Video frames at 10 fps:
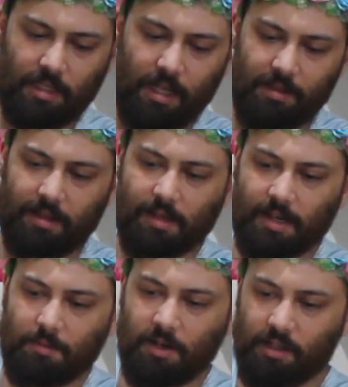And then line
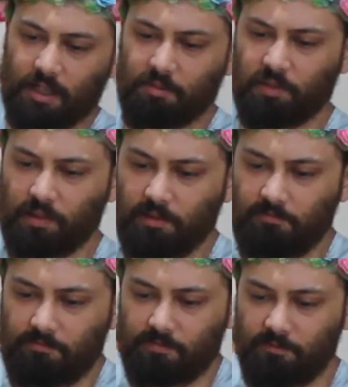them all up.
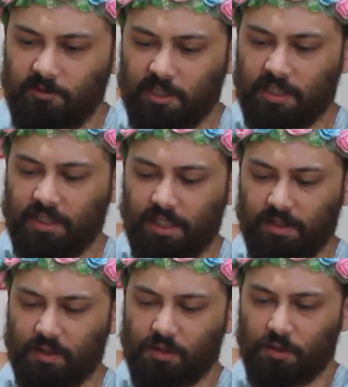And
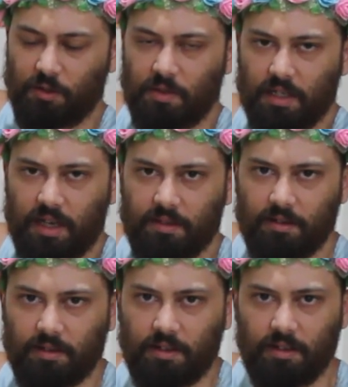then screw them together
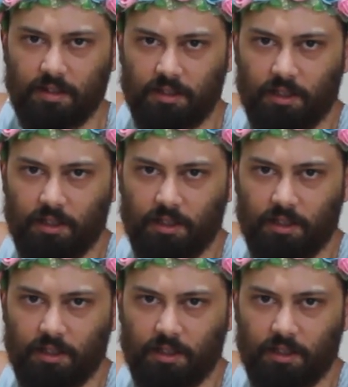into